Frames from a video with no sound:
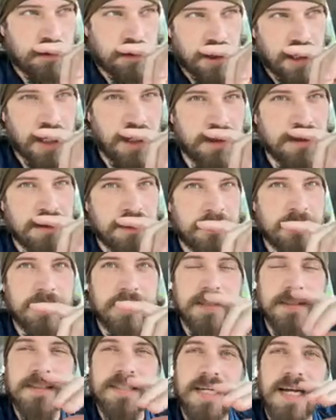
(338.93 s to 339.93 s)

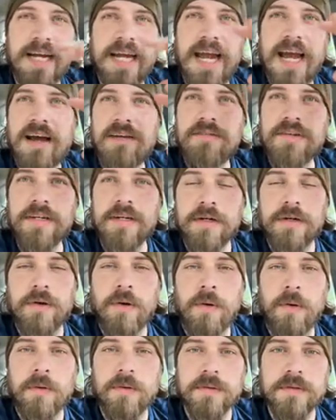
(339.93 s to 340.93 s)
it's like having a
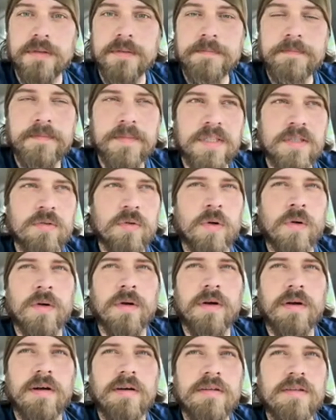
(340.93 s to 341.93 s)
cold
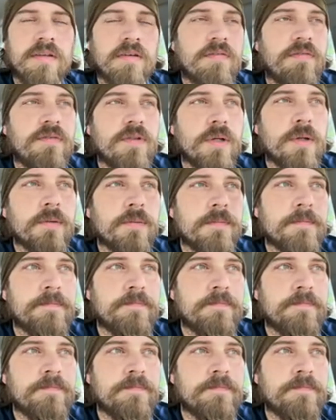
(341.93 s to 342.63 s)
or the flu.